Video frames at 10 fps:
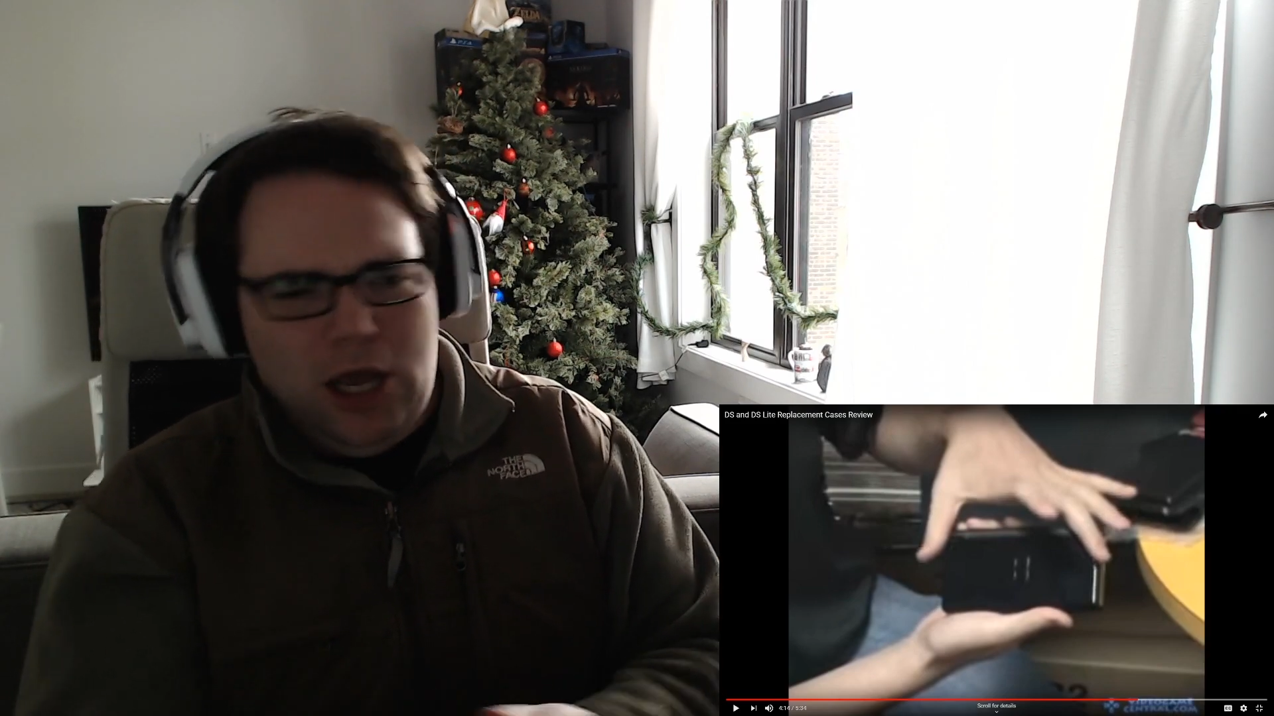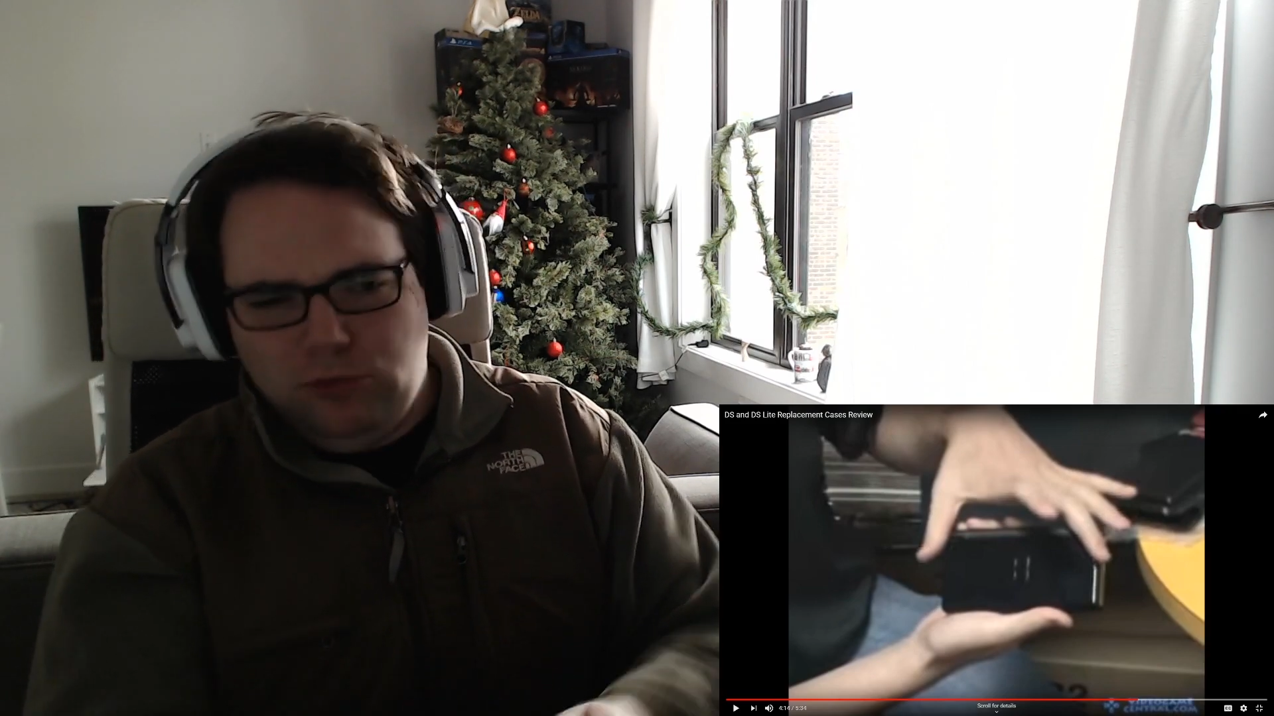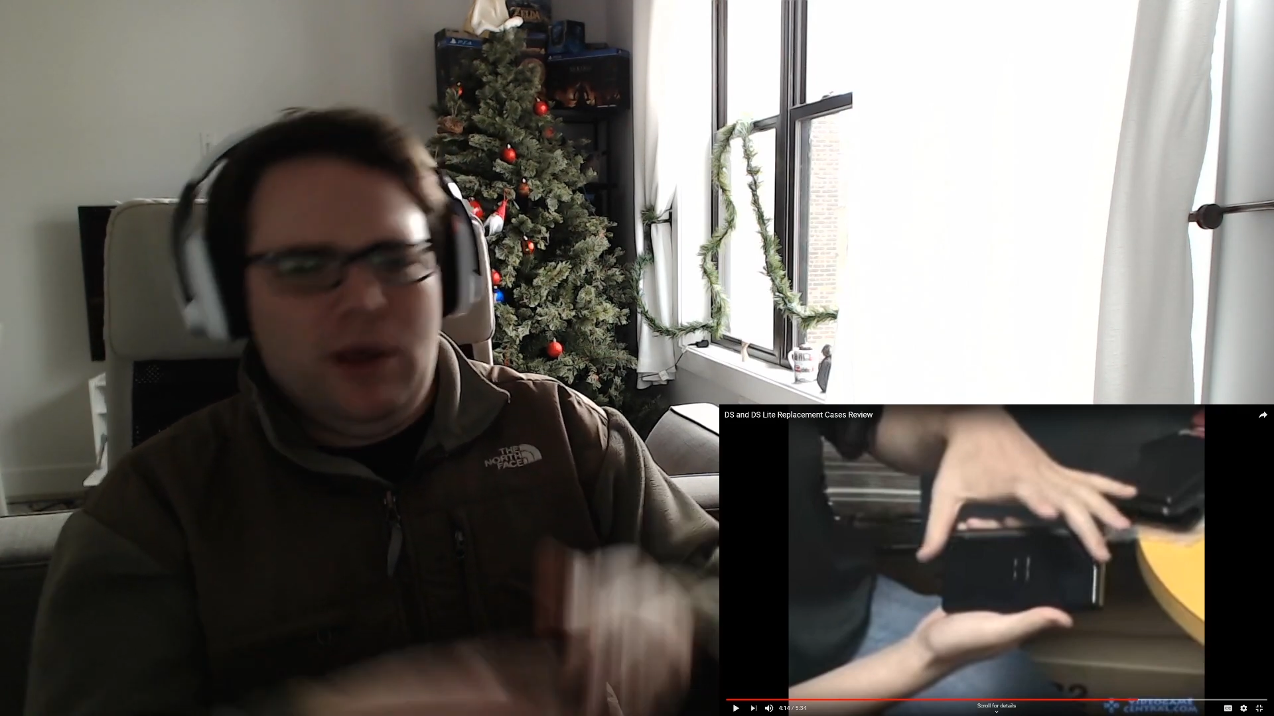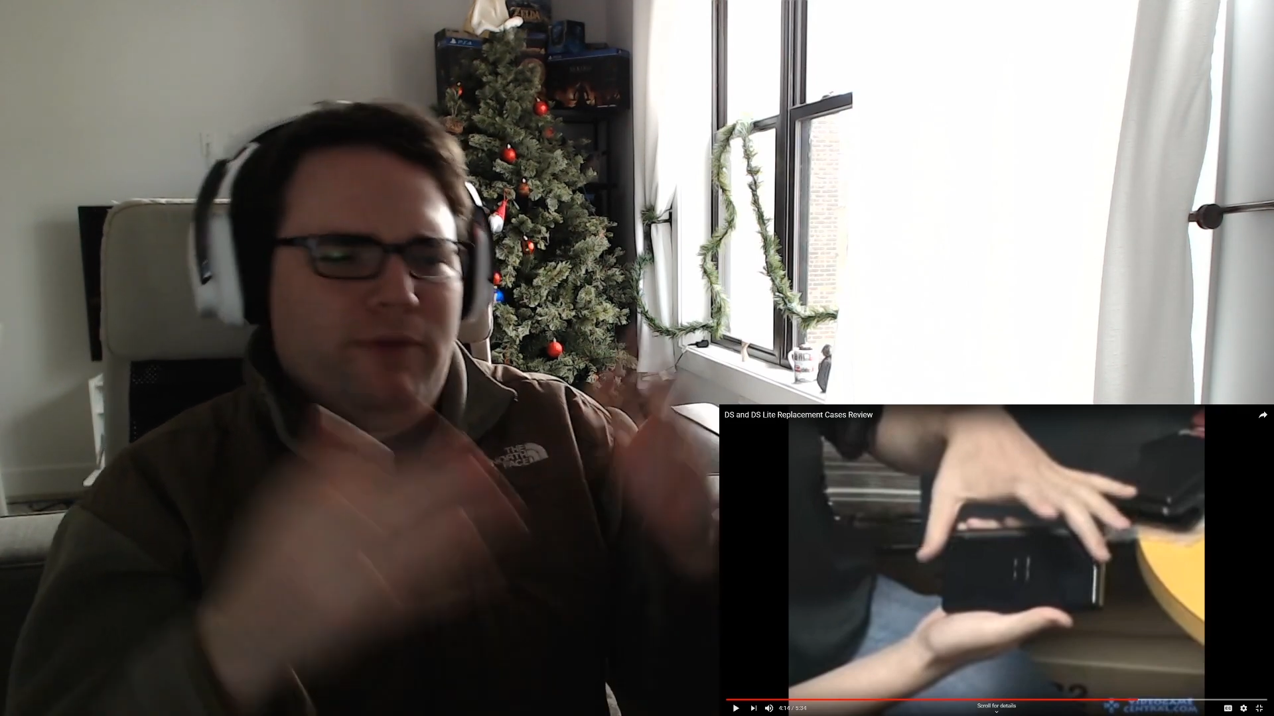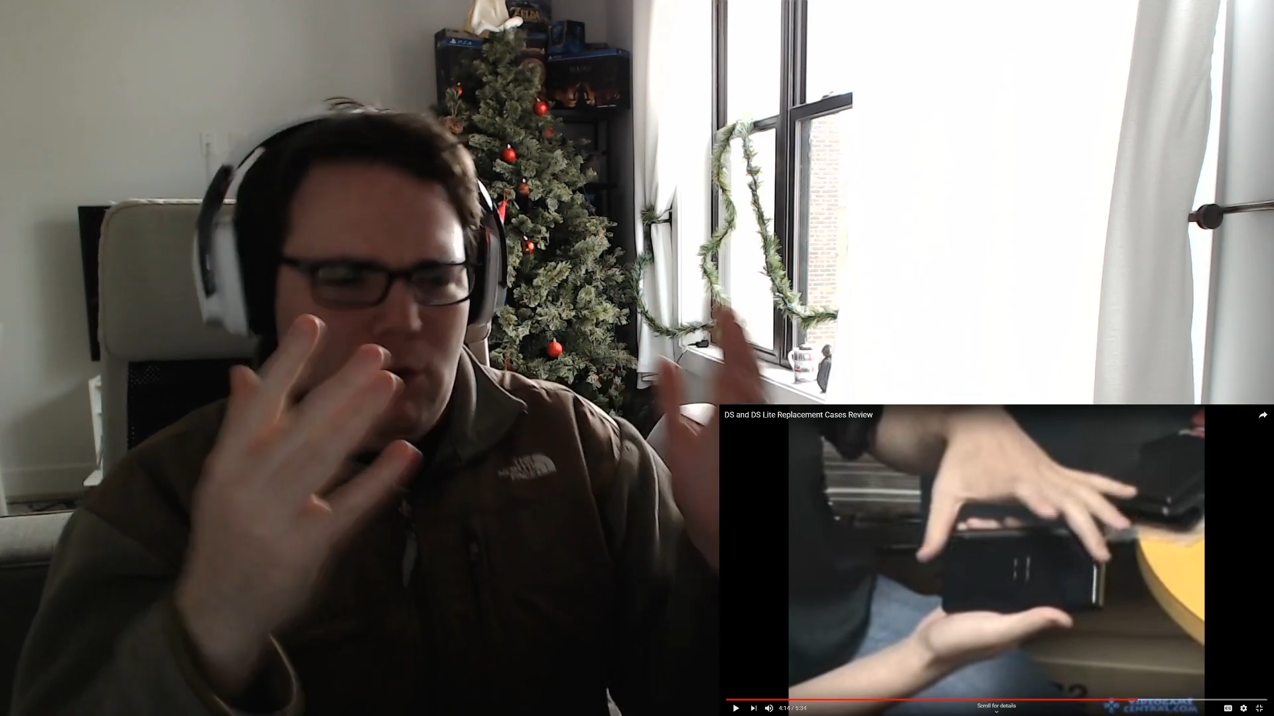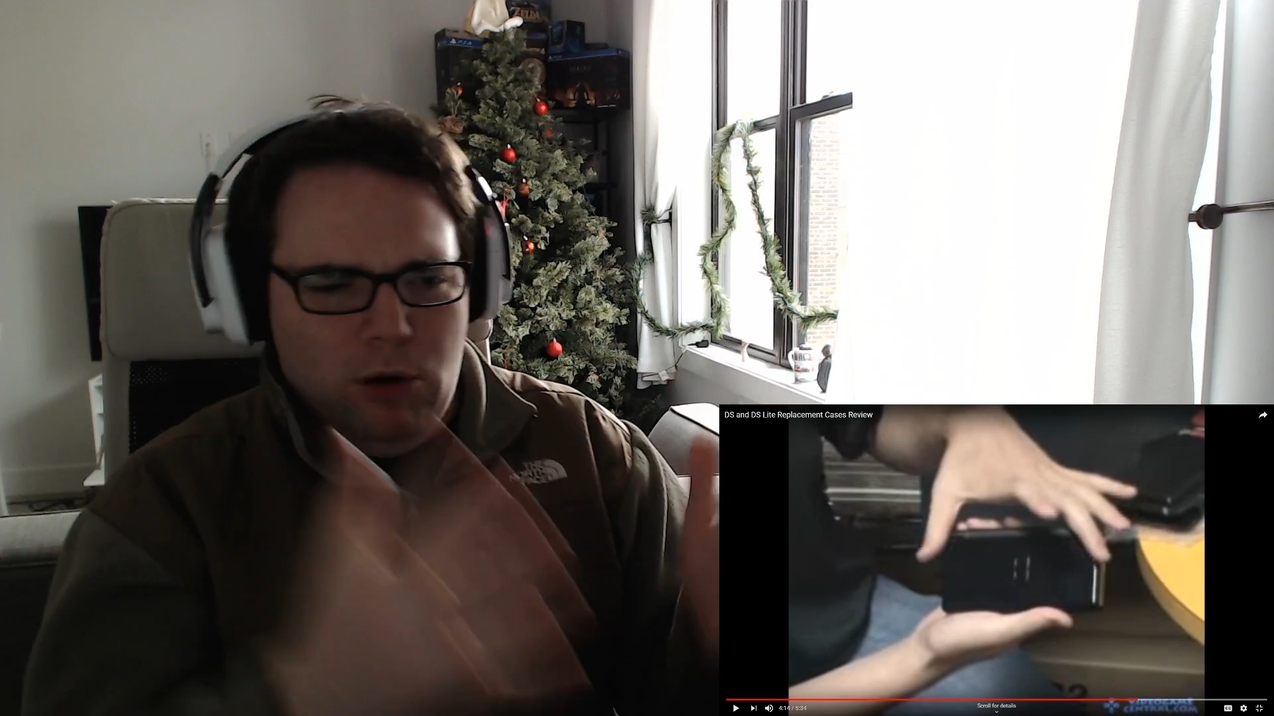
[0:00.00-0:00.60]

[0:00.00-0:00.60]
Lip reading: I'll never